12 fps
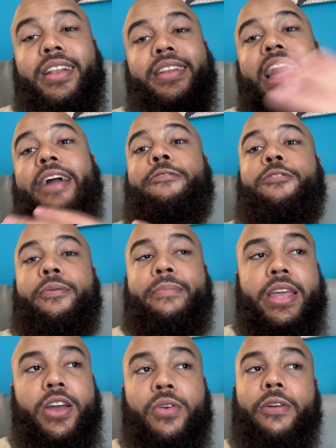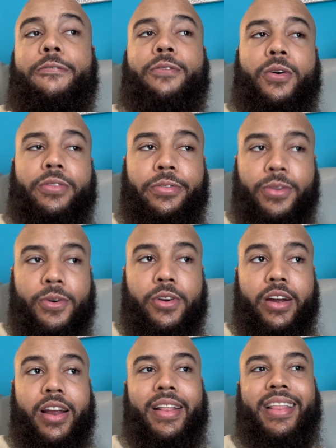Like for me on the 4th
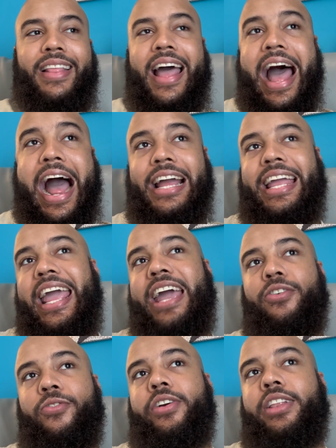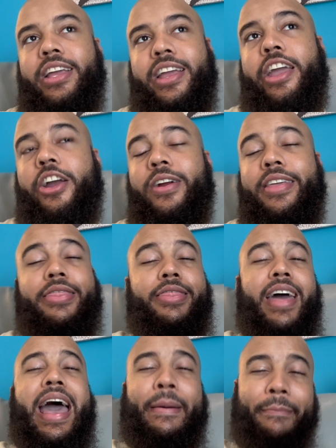floor, I can't really hear it
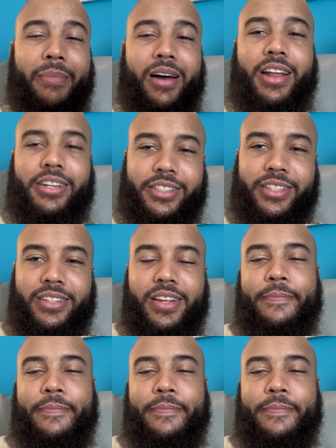that much.